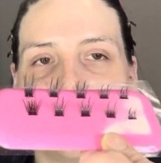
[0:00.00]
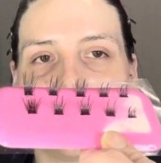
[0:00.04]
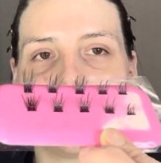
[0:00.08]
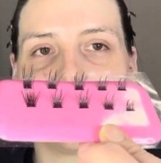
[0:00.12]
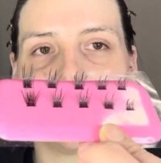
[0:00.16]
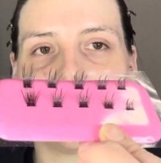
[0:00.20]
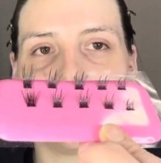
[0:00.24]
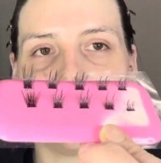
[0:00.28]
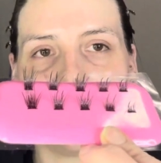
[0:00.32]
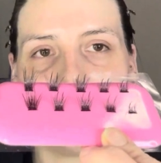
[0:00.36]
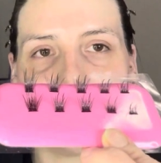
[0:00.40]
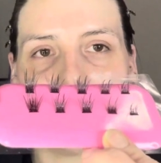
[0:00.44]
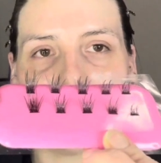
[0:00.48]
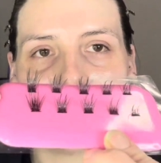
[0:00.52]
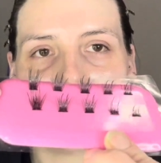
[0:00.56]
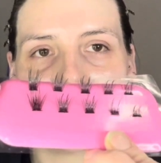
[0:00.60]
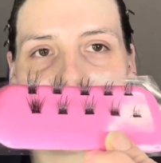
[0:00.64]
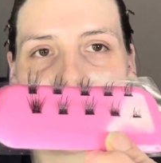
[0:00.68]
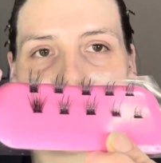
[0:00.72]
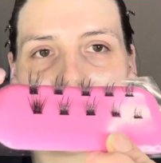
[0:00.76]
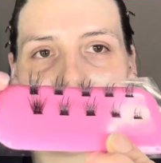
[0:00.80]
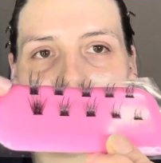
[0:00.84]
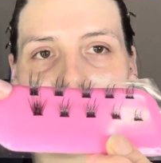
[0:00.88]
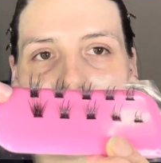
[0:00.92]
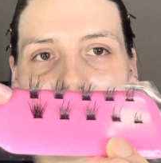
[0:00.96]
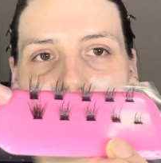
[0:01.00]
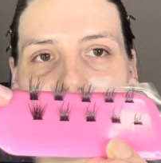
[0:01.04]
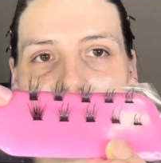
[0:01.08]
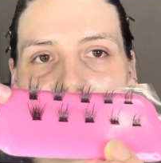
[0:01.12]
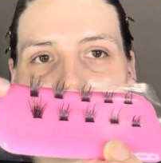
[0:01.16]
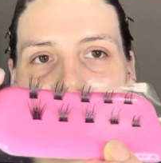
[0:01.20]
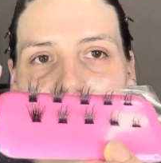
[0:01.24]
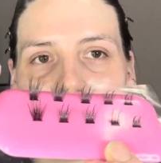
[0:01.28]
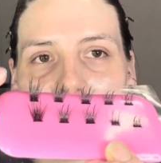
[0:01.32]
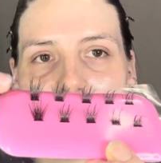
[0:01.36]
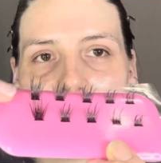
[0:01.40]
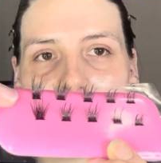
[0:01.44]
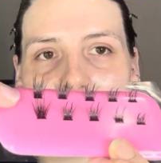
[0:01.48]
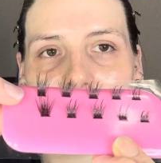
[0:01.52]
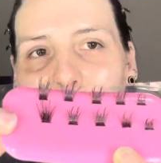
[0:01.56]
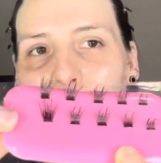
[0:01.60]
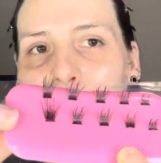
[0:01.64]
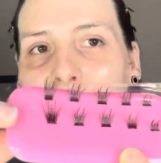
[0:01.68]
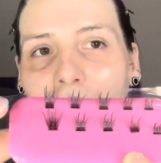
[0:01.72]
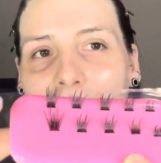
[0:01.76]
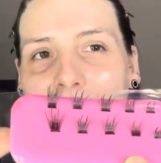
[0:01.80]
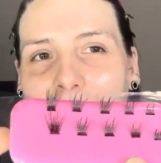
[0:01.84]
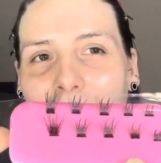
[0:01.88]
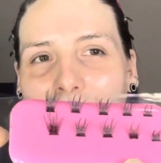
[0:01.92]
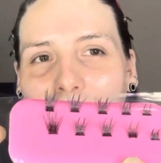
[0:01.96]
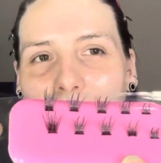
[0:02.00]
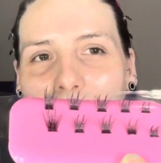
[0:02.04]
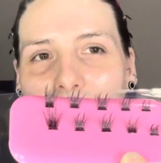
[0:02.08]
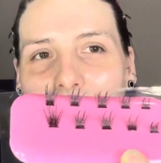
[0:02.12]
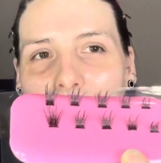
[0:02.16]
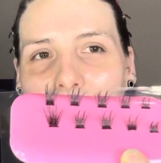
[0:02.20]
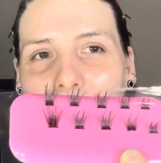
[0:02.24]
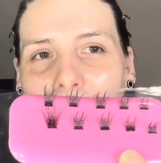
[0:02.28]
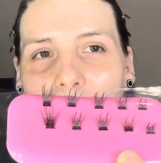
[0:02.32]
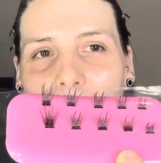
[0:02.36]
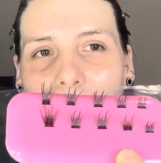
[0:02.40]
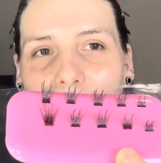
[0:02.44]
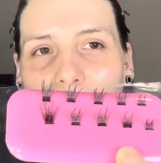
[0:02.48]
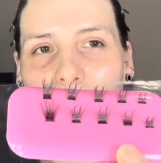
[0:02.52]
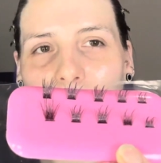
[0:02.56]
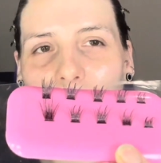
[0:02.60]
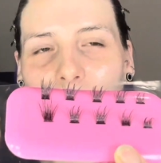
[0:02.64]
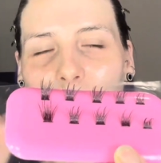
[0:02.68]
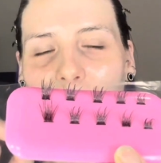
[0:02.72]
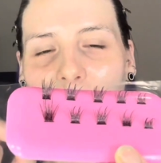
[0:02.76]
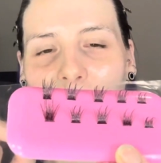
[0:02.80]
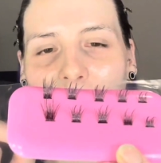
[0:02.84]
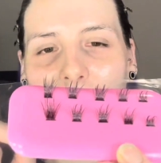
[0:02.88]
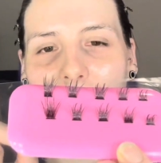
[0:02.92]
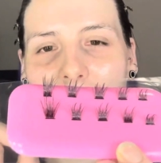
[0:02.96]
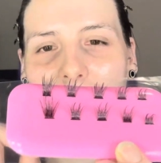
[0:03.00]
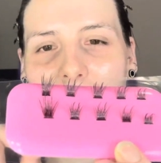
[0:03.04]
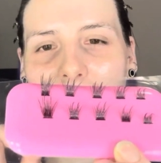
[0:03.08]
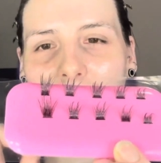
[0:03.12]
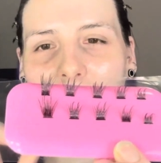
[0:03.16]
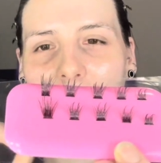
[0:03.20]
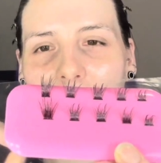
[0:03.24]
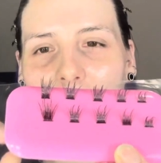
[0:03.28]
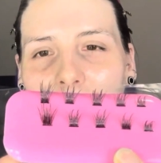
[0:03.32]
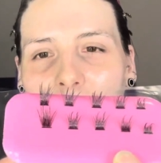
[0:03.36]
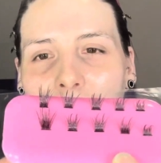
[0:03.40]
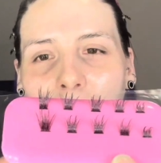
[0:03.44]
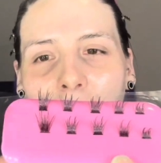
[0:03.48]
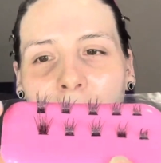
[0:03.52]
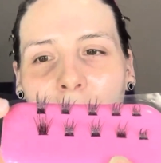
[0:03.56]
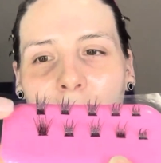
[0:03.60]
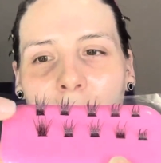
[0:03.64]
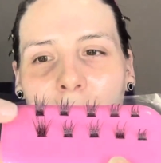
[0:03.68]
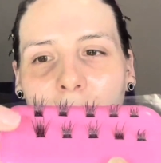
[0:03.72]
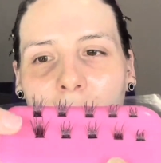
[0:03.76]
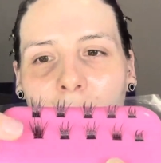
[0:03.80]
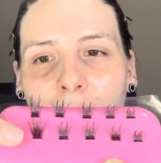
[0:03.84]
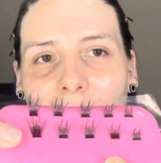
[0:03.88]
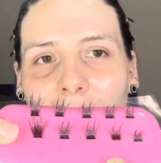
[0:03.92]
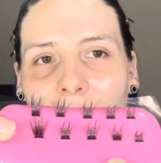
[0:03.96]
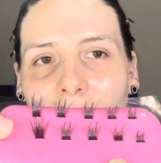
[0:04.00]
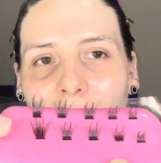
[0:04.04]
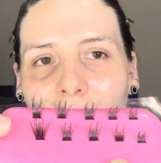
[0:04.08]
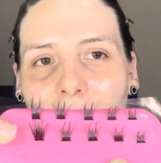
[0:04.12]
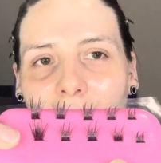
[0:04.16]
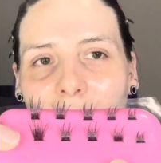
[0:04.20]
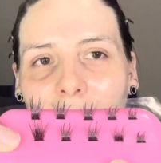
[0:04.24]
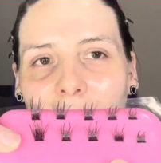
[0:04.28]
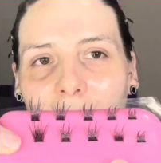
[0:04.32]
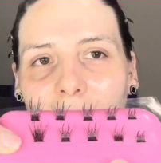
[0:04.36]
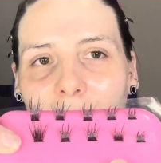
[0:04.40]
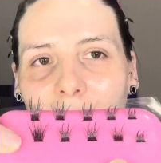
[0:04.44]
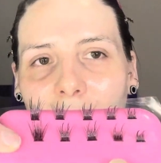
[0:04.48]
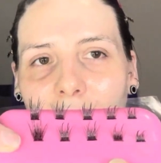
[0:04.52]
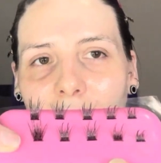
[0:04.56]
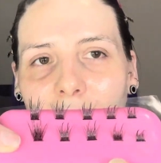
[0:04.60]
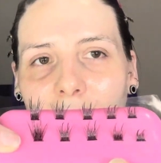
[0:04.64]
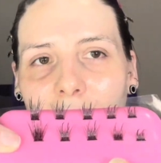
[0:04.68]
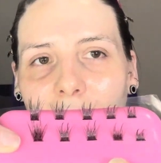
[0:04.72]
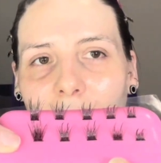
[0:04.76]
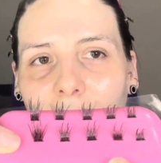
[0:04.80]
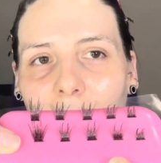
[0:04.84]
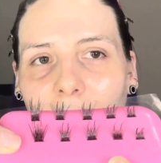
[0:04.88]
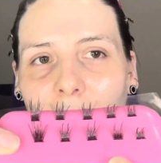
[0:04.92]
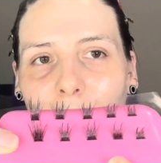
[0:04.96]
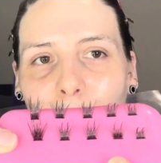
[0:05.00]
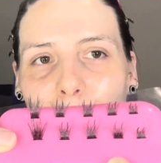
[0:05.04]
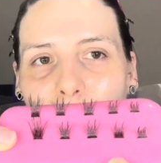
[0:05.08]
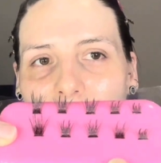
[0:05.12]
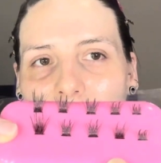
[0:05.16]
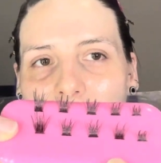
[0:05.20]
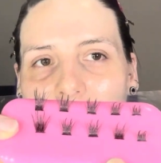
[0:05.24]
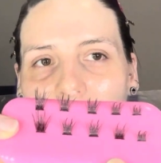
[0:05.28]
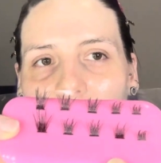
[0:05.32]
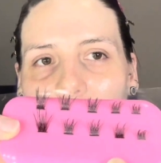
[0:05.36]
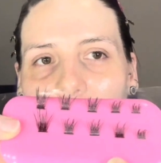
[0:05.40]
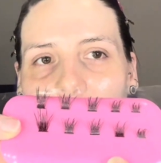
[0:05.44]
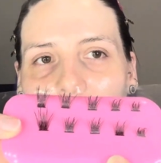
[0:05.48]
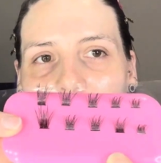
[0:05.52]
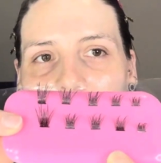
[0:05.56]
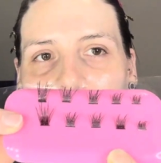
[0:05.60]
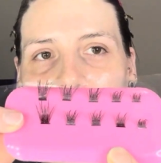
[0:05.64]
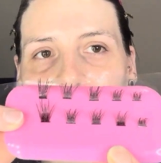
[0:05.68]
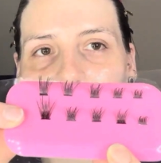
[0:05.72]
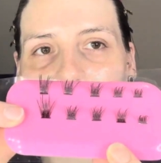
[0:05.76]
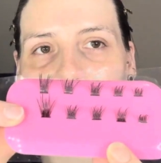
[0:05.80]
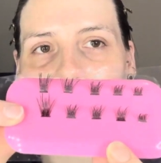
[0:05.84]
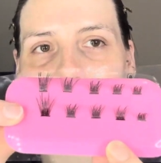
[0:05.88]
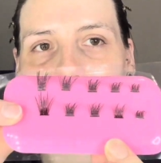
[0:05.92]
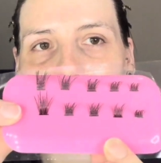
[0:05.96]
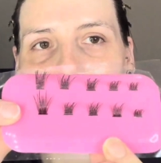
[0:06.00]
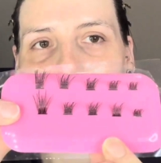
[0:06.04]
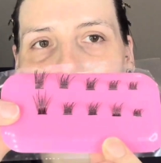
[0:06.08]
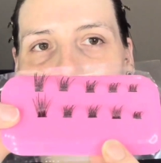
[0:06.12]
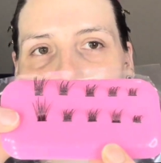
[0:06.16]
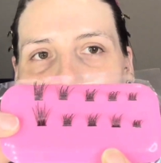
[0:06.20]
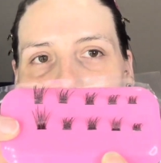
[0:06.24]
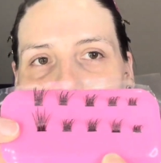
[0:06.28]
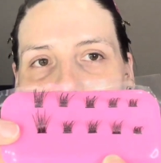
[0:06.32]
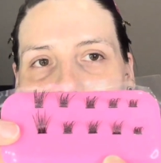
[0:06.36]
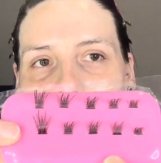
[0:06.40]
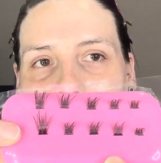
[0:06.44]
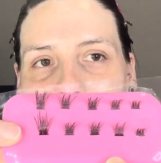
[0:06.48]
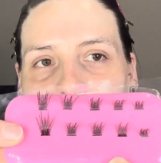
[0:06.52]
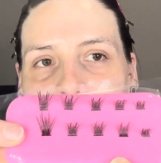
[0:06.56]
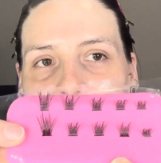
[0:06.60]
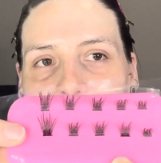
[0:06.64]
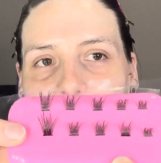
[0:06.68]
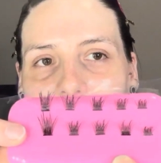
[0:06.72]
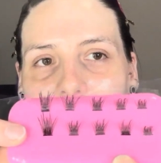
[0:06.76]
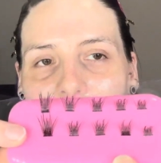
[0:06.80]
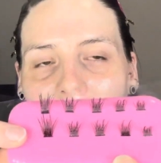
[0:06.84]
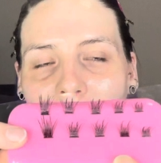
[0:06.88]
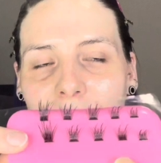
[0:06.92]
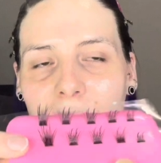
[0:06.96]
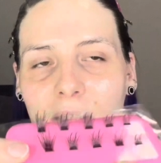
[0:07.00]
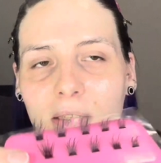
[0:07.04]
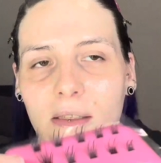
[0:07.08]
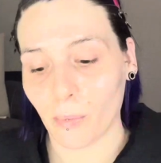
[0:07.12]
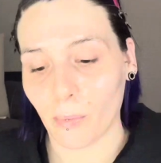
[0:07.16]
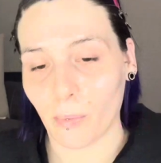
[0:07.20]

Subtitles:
a little sticky pad that I got from Amazon, and it keeps the gossamers in place.